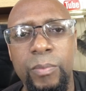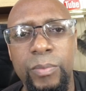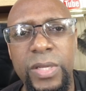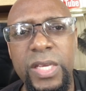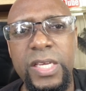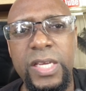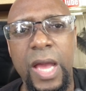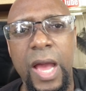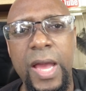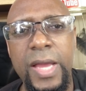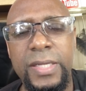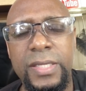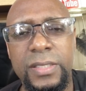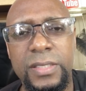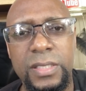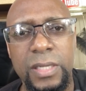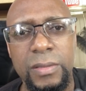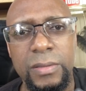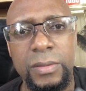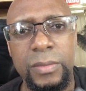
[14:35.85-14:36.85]
Be kind
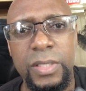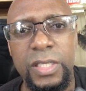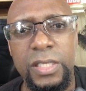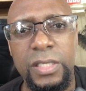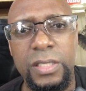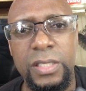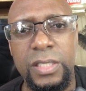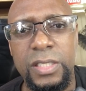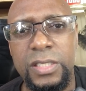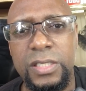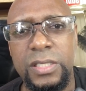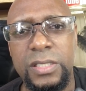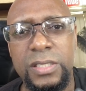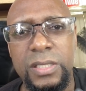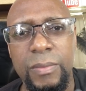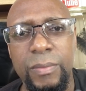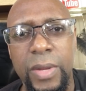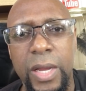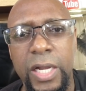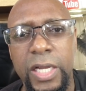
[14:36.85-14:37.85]
to some to
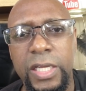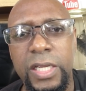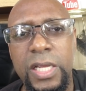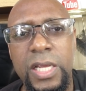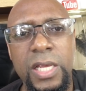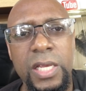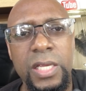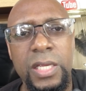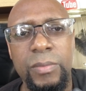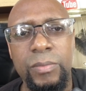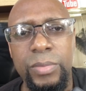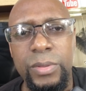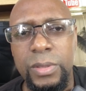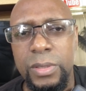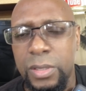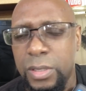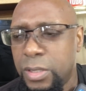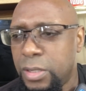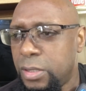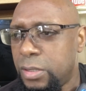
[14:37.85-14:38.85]
somebody.
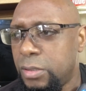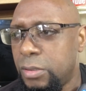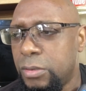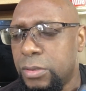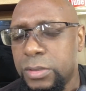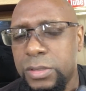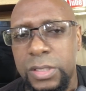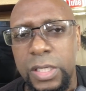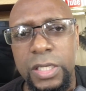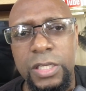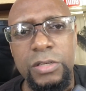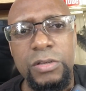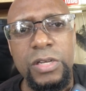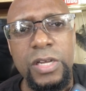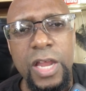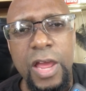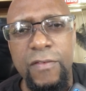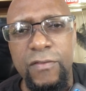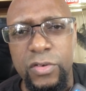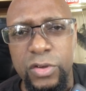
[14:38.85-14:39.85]
You know what I'm saying? You
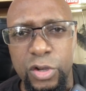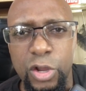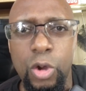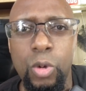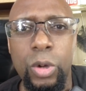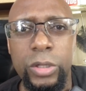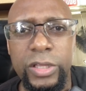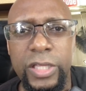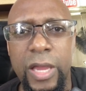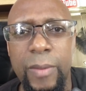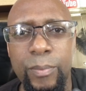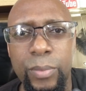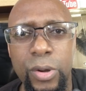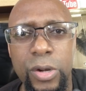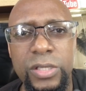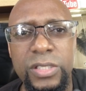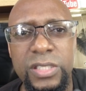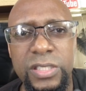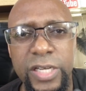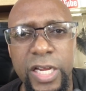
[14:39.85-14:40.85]
never know what that
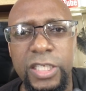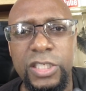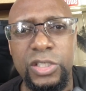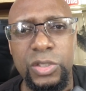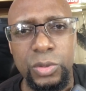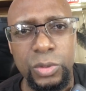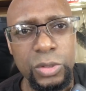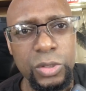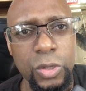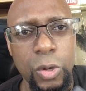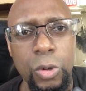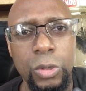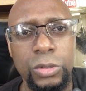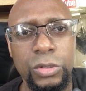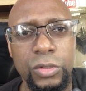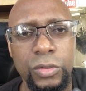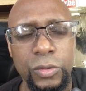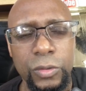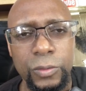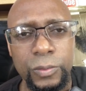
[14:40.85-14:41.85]
person next to you is
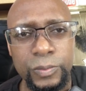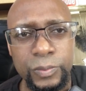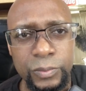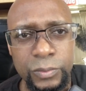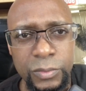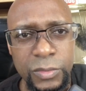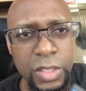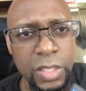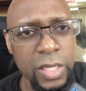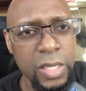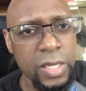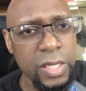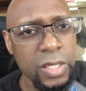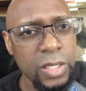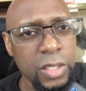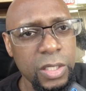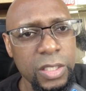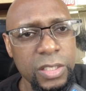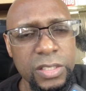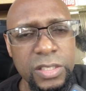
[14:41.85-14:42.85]
going through.
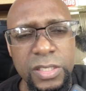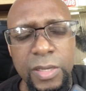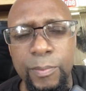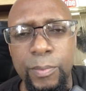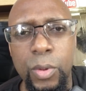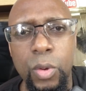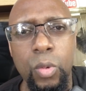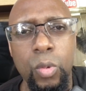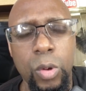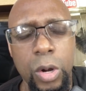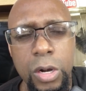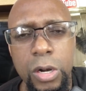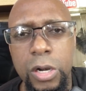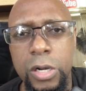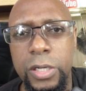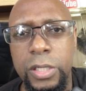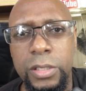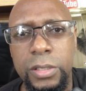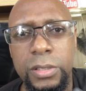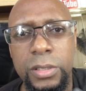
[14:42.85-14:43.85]
Simple
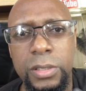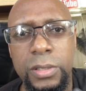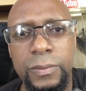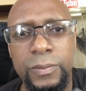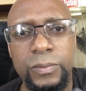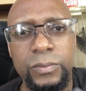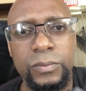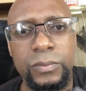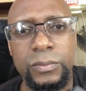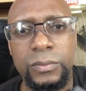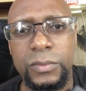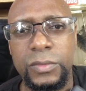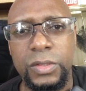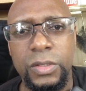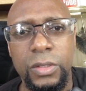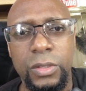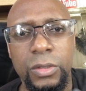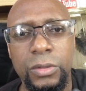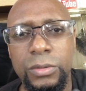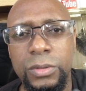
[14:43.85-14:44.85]
word,
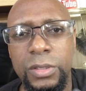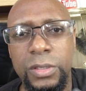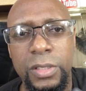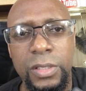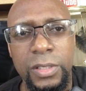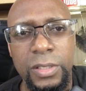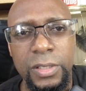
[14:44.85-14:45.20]
you know.